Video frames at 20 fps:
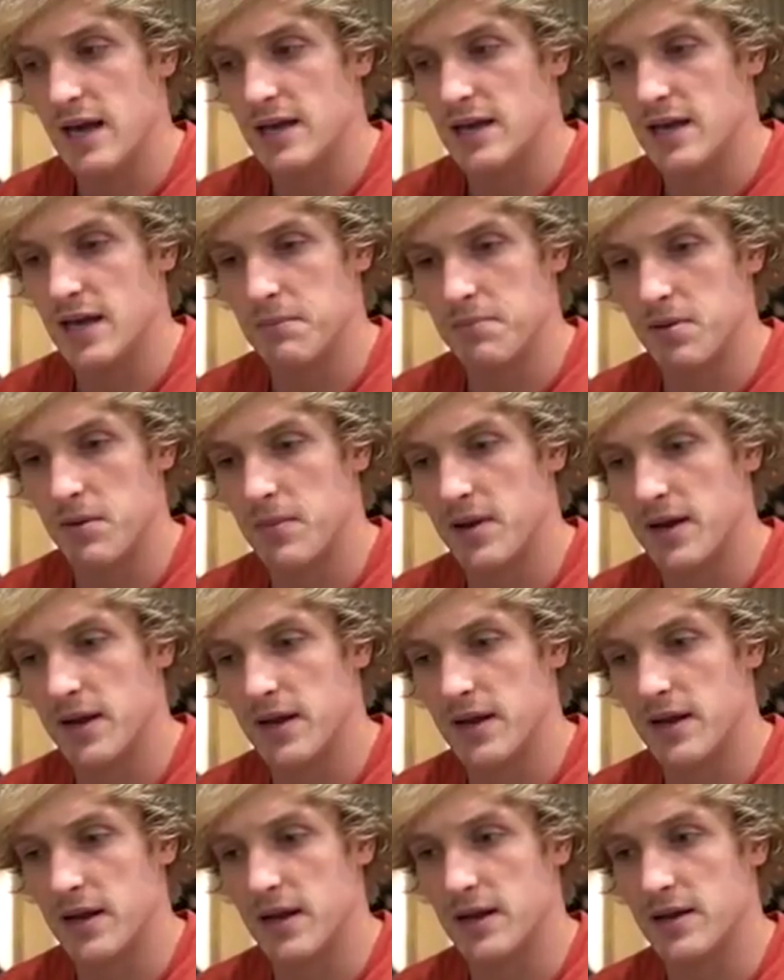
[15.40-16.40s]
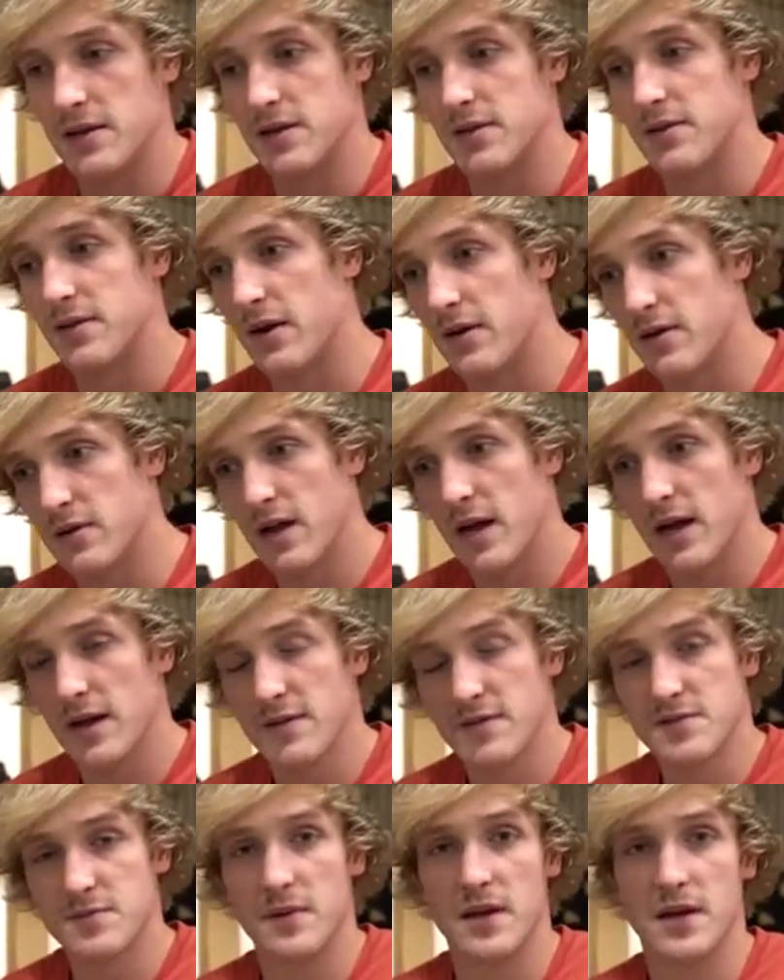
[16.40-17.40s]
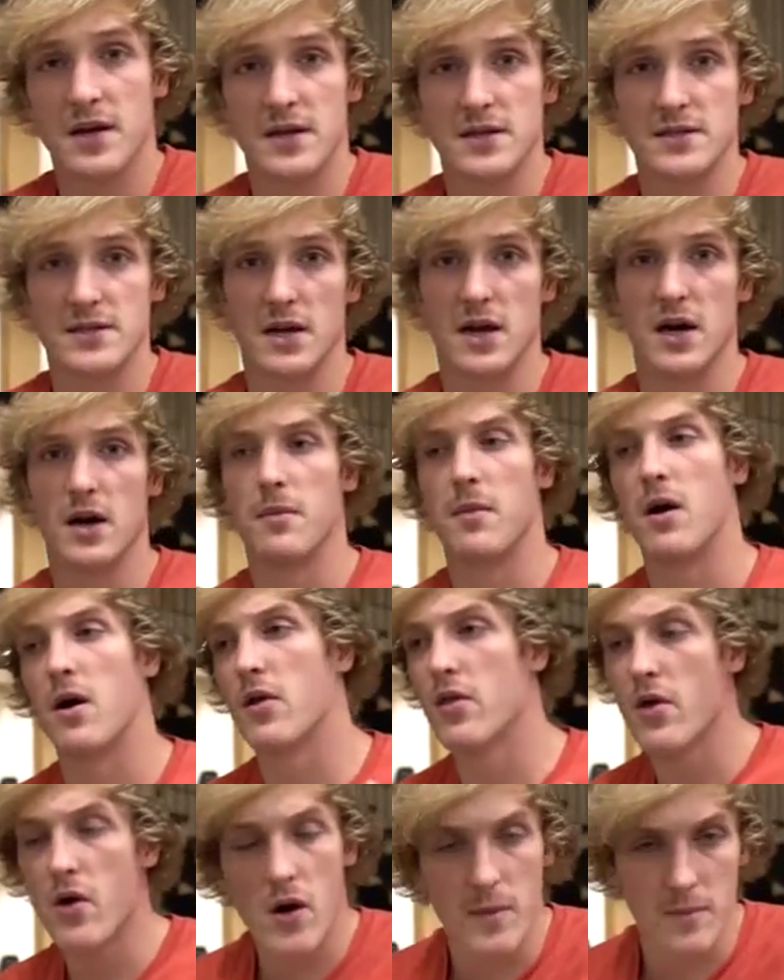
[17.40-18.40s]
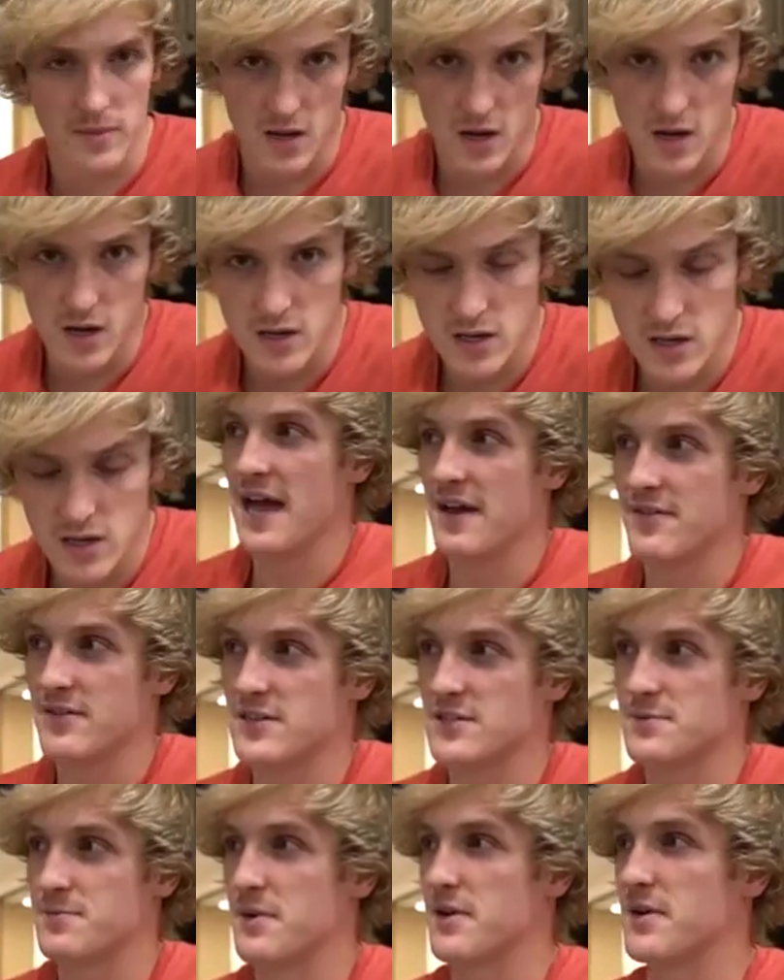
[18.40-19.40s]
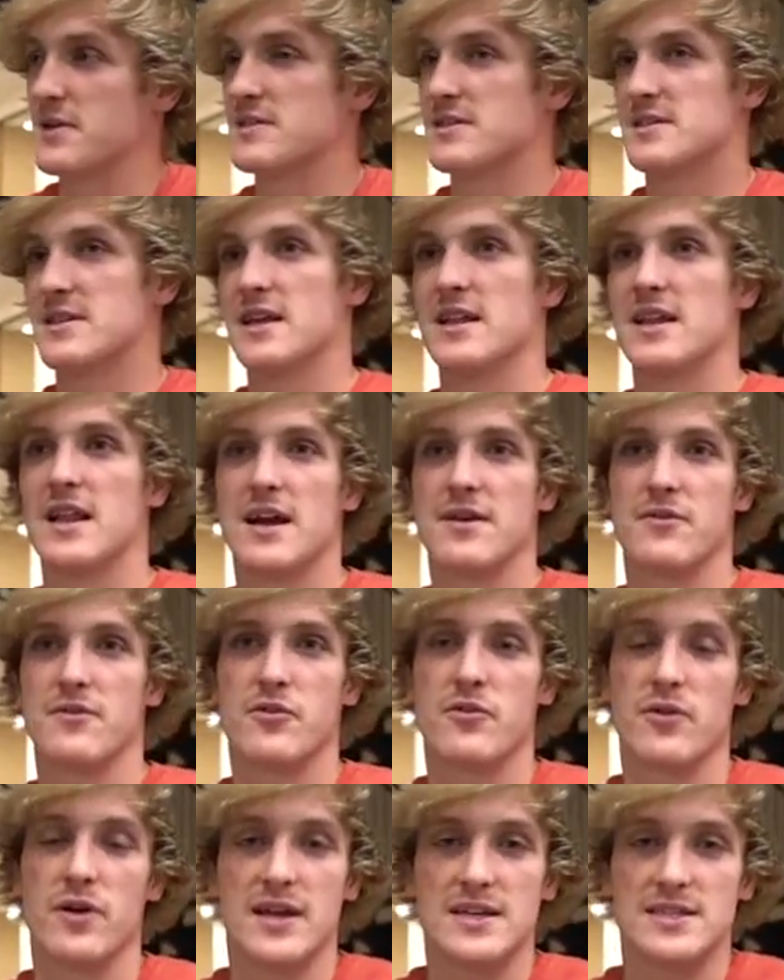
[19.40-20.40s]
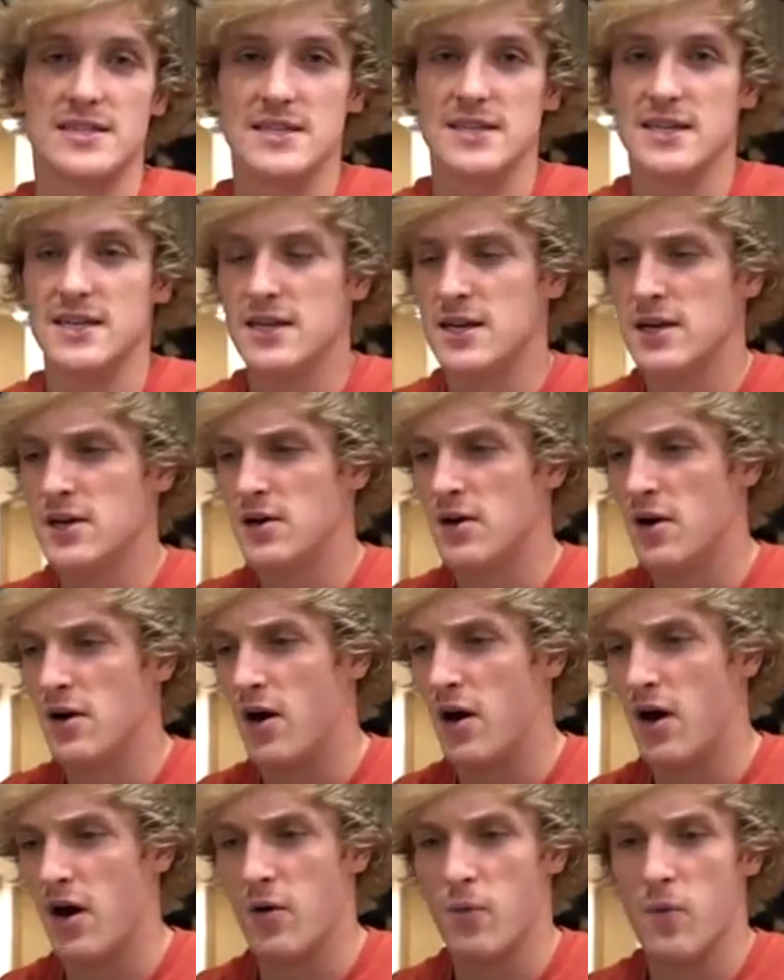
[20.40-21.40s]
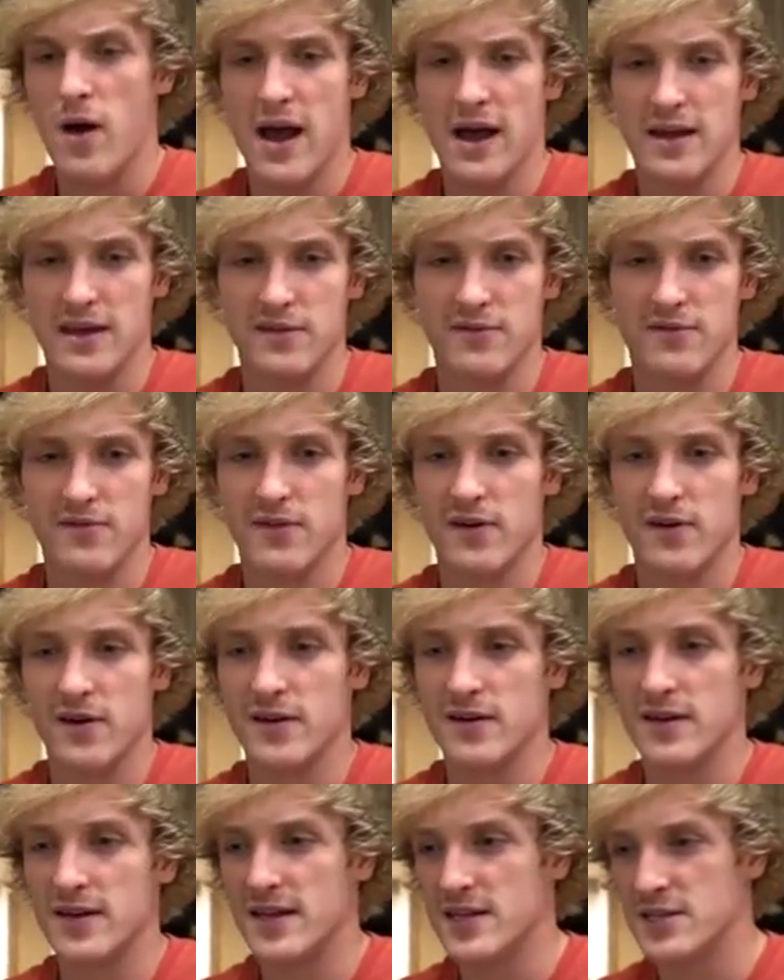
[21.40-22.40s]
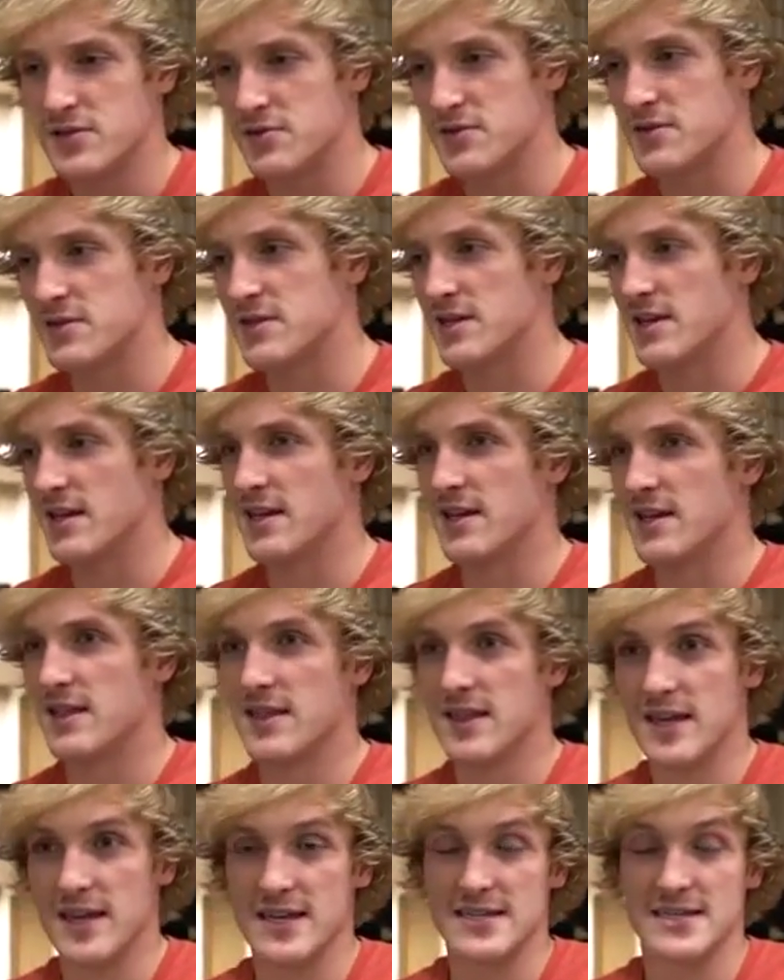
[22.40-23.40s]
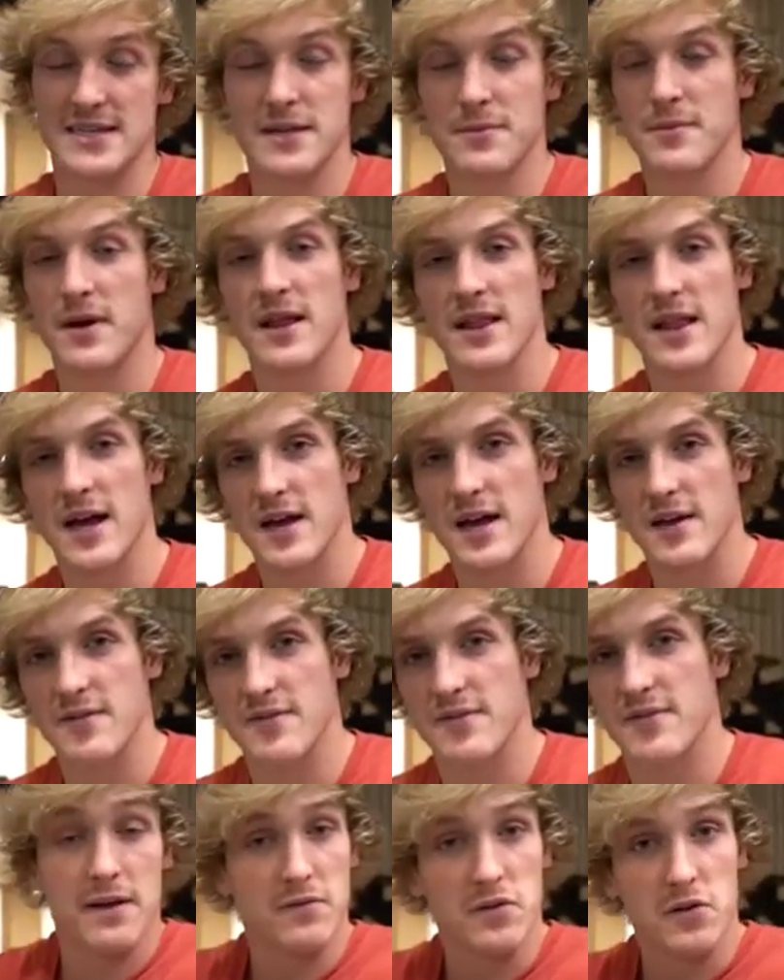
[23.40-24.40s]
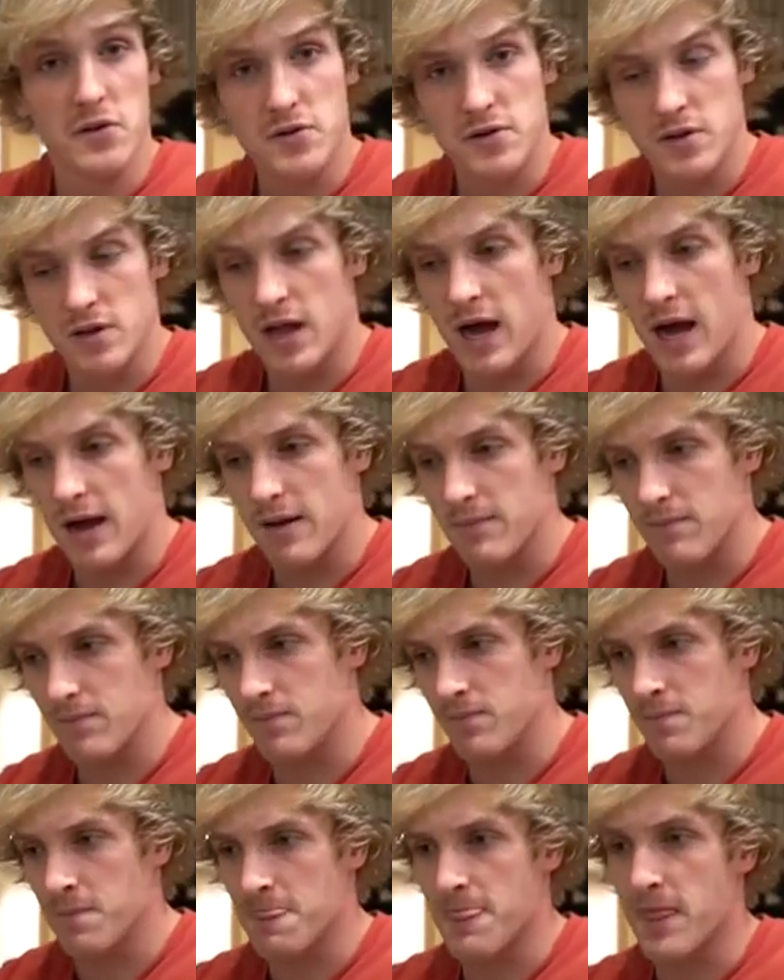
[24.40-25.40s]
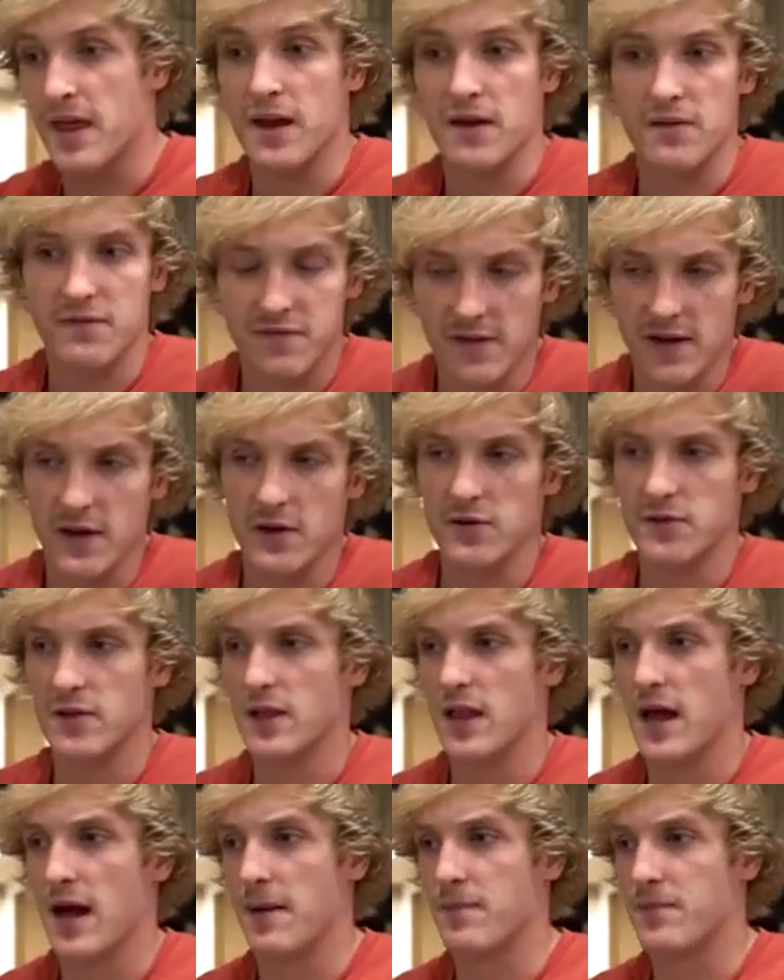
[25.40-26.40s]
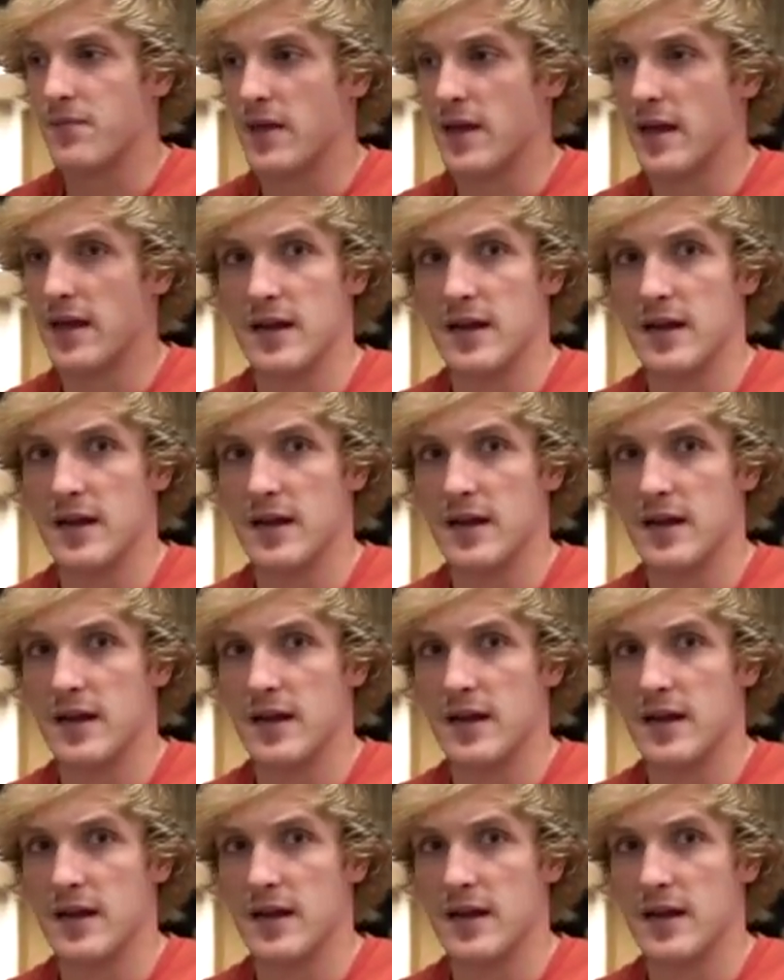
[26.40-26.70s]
and implement it into their lives because although I'm young, I have experienced a lot of crazy, wacky, fun, interesting things in my life. And I've learned a lot and I've failed a lot.